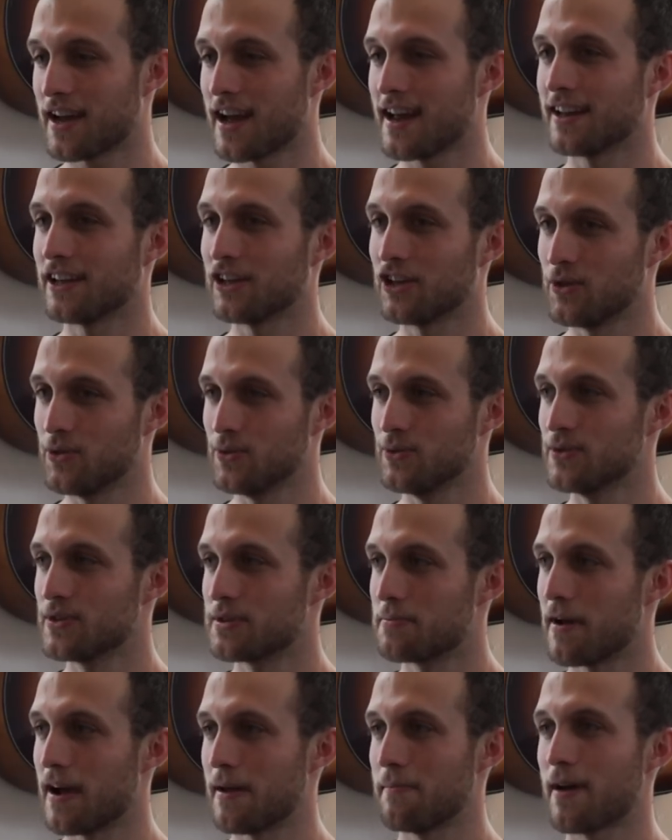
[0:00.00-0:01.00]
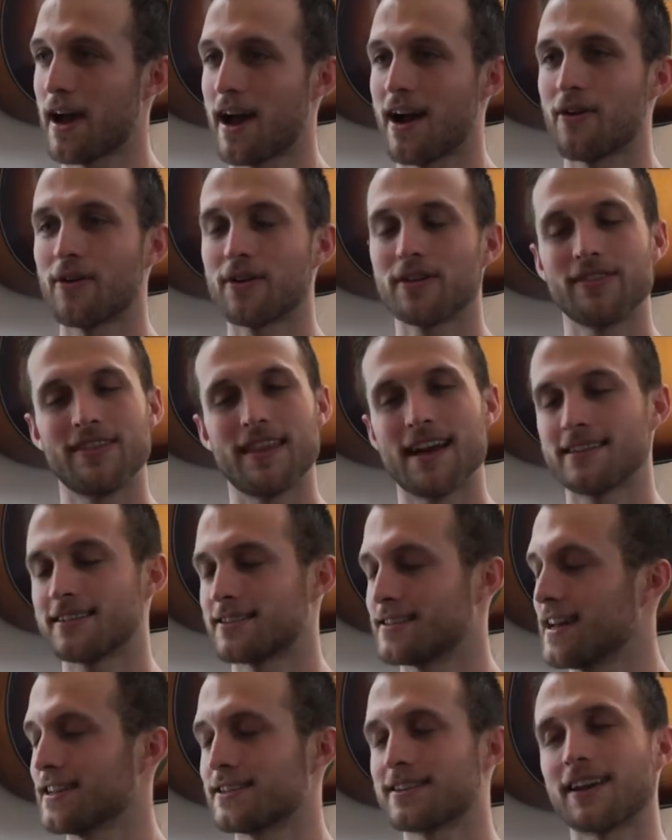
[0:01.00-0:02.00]
kind of use my power,
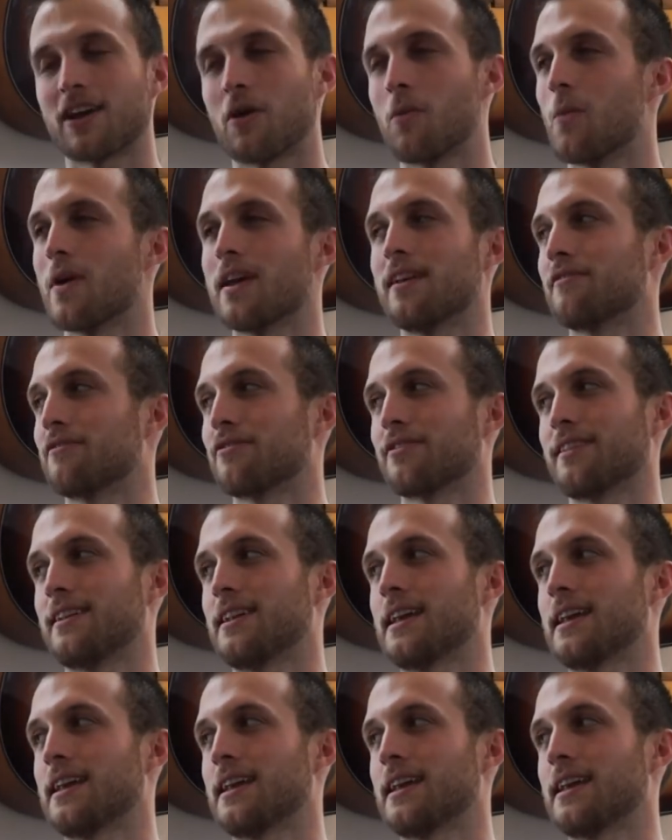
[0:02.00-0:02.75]
that's like a win for the